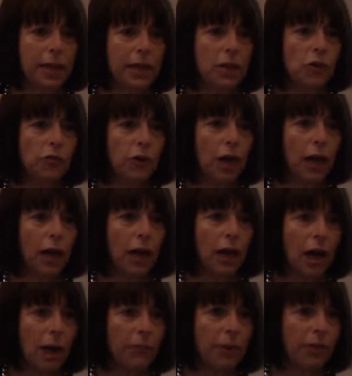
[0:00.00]
And you've got a
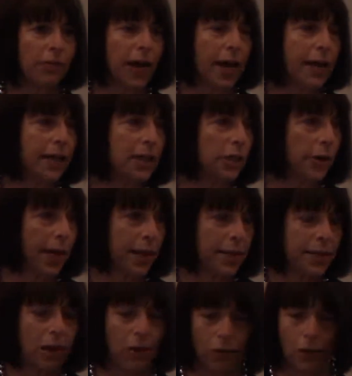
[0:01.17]
copy of that in your
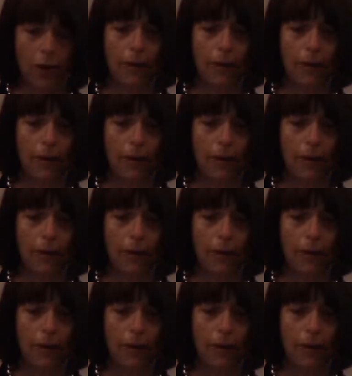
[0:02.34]
handout.